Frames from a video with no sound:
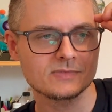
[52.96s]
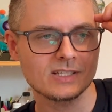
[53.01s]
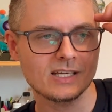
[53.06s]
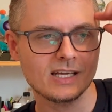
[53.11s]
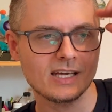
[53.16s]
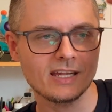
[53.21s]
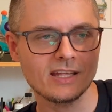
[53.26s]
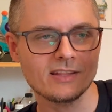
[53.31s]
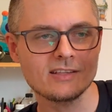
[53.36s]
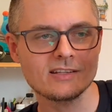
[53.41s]

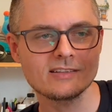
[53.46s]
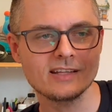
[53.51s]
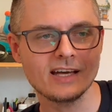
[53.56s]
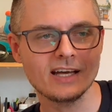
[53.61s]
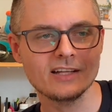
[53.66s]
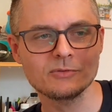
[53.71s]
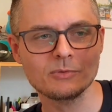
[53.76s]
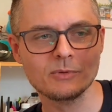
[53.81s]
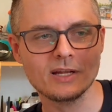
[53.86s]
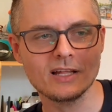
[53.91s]
and I think
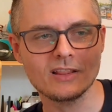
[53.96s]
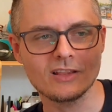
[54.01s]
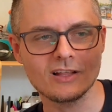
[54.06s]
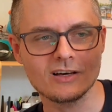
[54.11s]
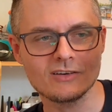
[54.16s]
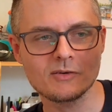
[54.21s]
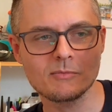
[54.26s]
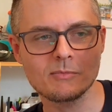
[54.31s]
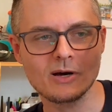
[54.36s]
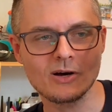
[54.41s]
that's what I
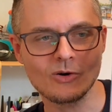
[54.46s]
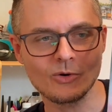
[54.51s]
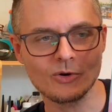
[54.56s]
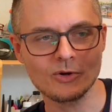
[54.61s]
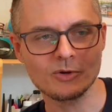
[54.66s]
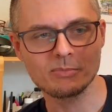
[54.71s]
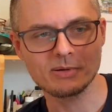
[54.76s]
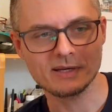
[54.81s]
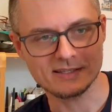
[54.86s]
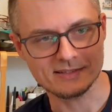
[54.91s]
love about oil
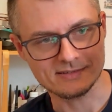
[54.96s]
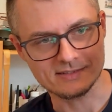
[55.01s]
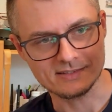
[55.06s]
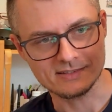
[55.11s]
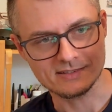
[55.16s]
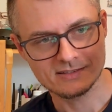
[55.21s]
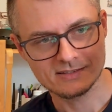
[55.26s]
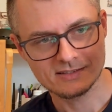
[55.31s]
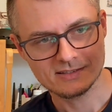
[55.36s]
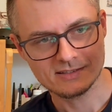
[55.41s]
painting,
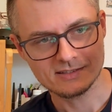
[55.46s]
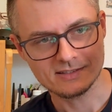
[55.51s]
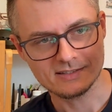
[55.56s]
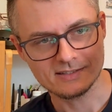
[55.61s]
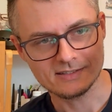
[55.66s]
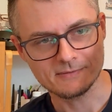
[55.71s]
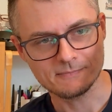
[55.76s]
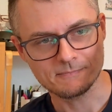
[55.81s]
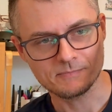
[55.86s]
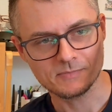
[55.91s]

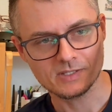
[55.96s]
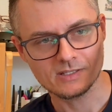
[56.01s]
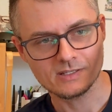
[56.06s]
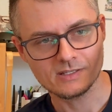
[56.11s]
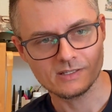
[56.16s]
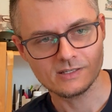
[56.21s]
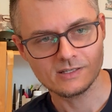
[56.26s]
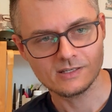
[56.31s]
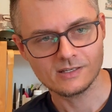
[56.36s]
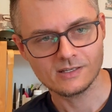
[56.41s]
um,
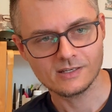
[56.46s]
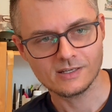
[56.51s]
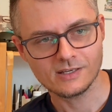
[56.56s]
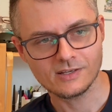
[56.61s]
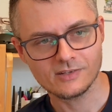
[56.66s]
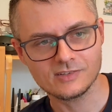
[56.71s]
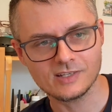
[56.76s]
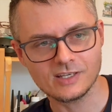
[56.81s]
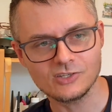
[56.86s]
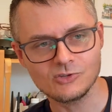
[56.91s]

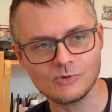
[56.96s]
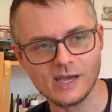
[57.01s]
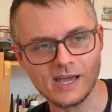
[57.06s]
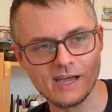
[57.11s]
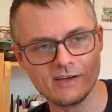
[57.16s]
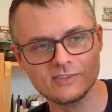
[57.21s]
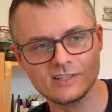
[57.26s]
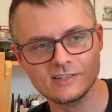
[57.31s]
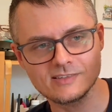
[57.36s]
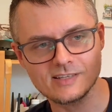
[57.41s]
is that you
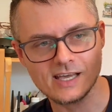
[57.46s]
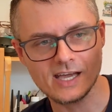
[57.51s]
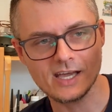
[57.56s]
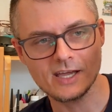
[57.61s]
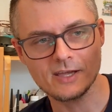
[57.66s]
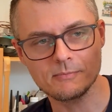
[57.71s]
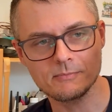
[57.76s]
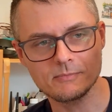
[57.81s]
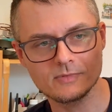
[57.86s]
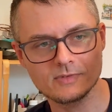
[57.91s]
have the
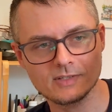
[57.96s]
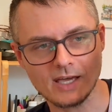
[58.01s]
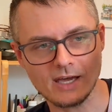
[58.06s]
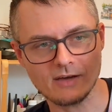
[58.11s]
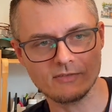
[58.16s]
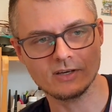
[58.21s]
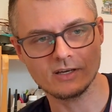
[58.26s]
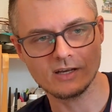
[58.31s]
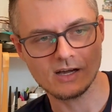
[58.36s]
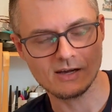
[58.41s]
time to have
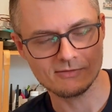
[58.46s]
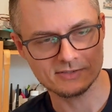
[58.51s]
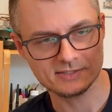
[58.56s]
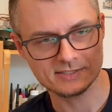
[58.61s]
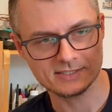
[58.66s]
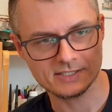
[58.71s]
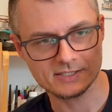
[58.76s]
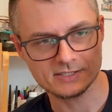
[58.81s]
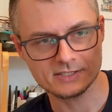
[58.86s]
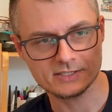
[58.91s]
that
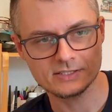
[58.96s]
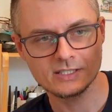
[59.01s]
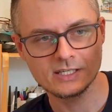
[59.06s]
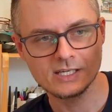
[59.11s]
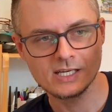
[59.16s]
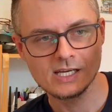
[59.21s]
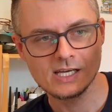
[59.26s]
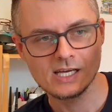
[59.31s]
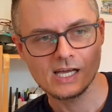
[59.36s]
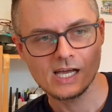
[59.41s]
conversation.
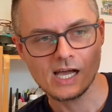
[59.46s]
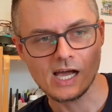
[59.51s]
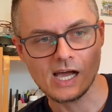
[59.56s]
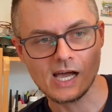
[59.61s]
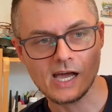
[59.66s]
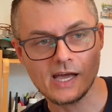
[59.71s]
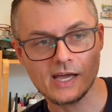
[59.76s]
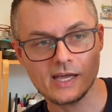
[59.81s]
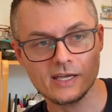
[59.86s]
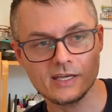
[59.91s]

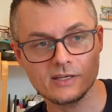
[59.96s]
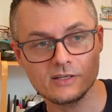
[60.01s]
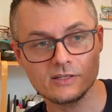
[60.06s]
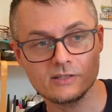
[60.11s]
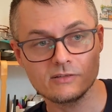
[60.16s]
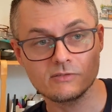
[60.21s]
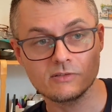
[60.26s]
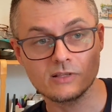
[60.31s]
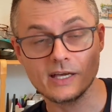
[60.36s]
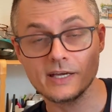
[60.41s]
I
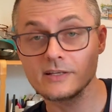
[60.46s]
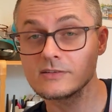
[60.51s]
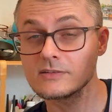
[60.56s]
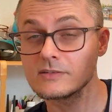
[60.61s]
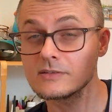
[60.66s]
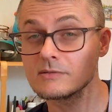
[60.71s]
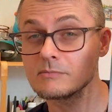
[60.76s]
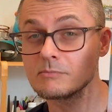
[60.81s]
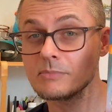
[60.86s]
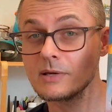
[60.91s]
like
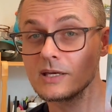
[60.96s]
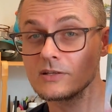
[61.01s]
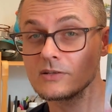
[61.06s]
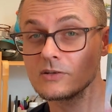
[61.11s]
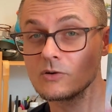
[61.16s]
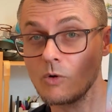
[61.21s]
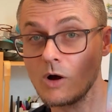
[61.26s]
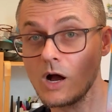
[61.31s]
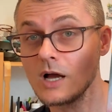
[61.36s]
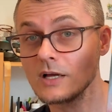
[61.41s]
to paint
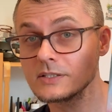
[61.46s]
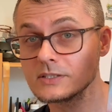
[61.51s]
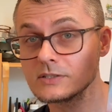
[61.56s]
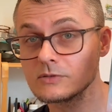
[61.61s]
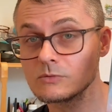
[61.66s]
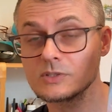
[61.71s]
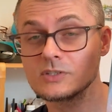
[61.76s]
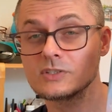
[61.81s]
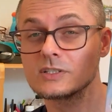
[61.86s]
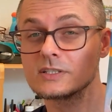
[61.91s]
gouache,
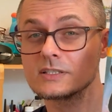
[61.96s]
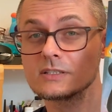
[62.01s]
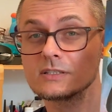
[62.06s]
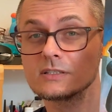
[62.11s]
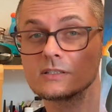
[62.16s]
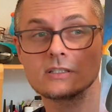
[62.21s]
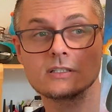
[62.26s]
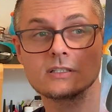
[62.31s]
which is